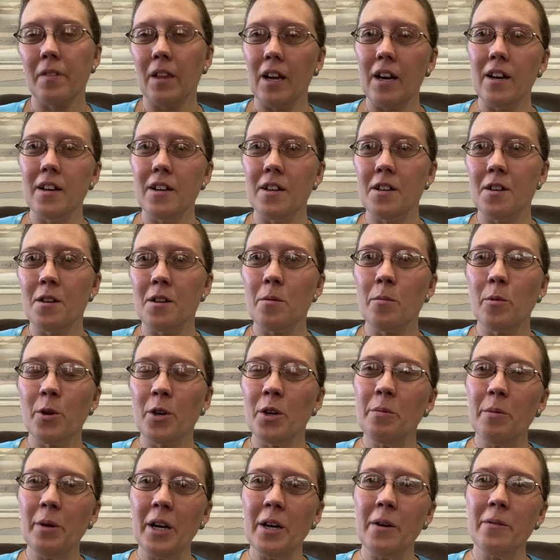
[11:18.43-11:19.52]
And the more you
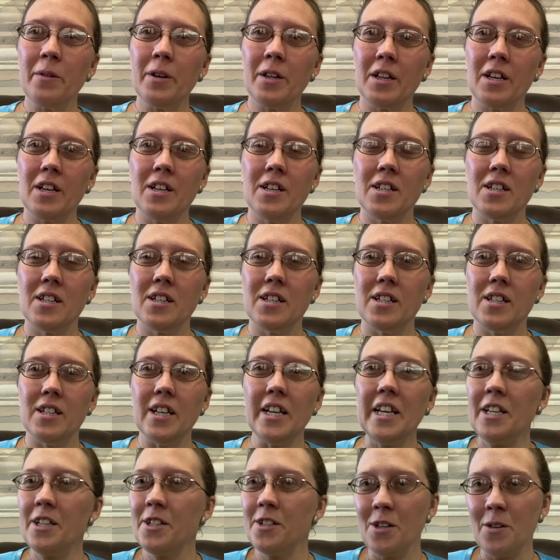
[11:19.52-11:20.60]
play with this, the
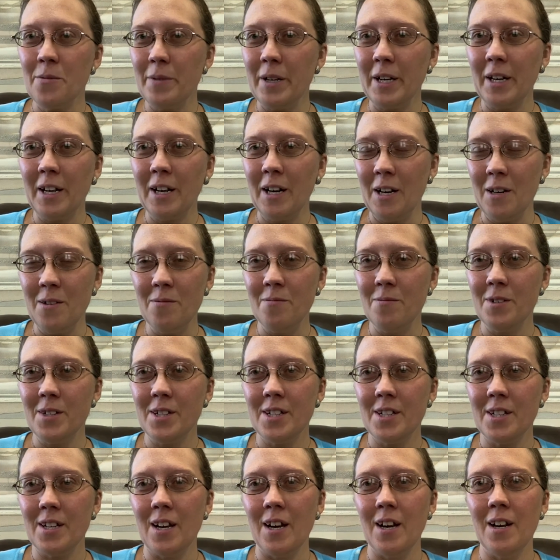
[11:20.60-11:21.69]
easier it
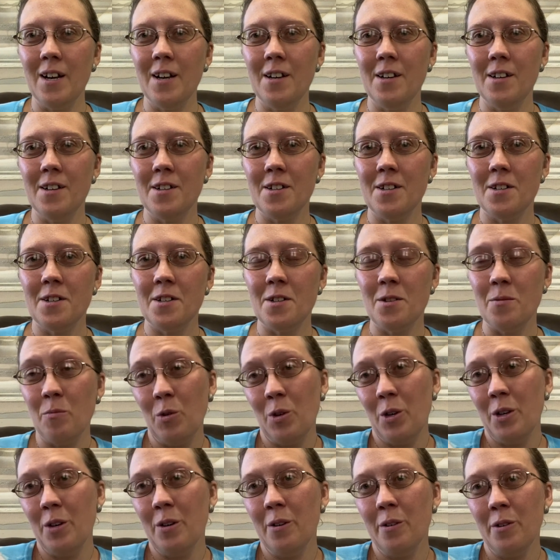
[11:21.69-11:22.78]
becomes, and the more
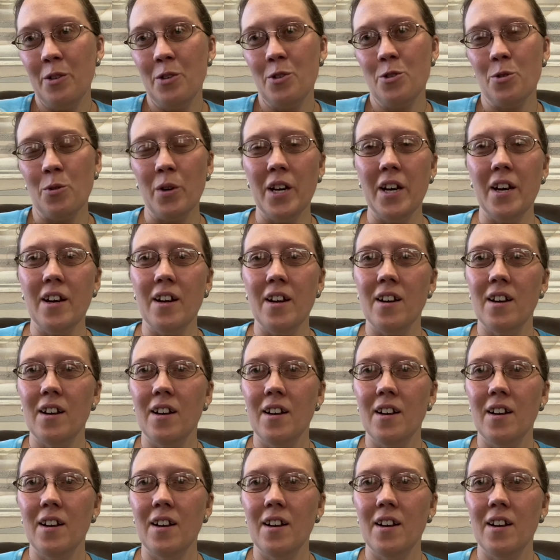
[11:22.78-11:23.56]
you'll enjoy it.